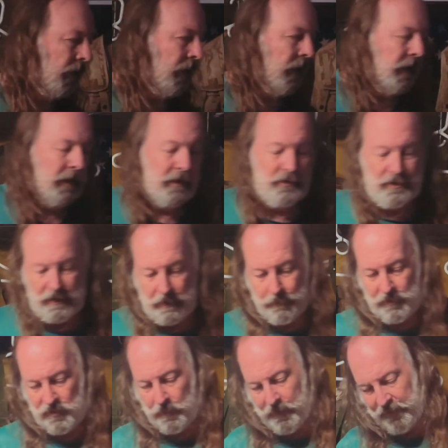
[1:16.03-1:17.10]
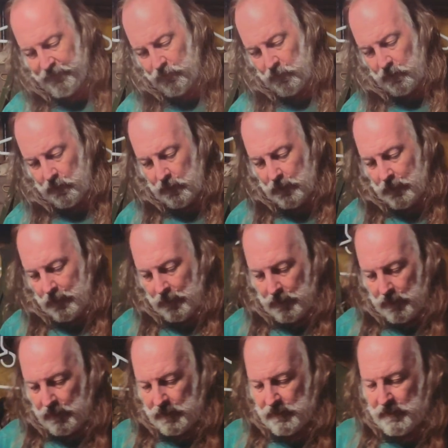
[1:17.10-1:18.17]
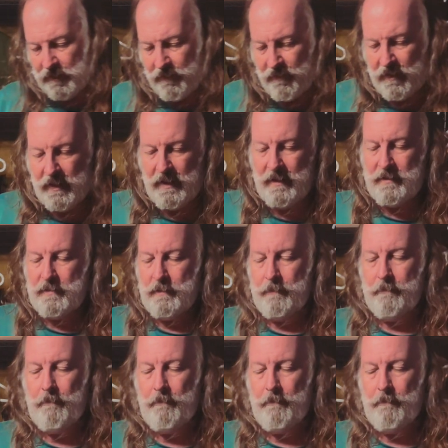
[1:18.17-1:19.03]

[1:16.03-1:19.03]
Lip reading: I guess you get what you pay for. On the other hand,